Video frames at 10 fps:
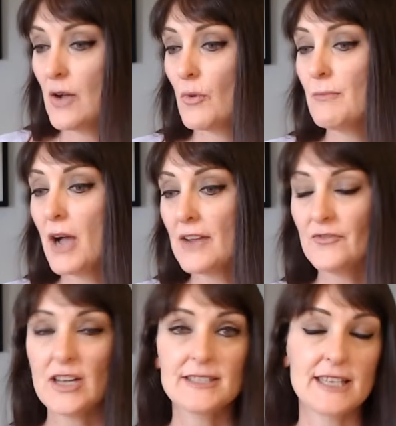we might
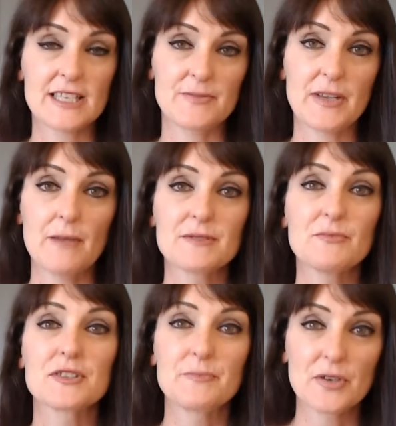find sex becomes
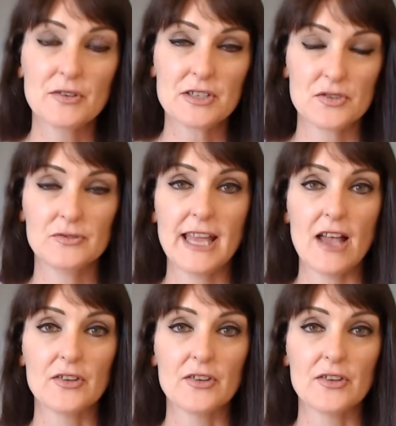more spiritual now.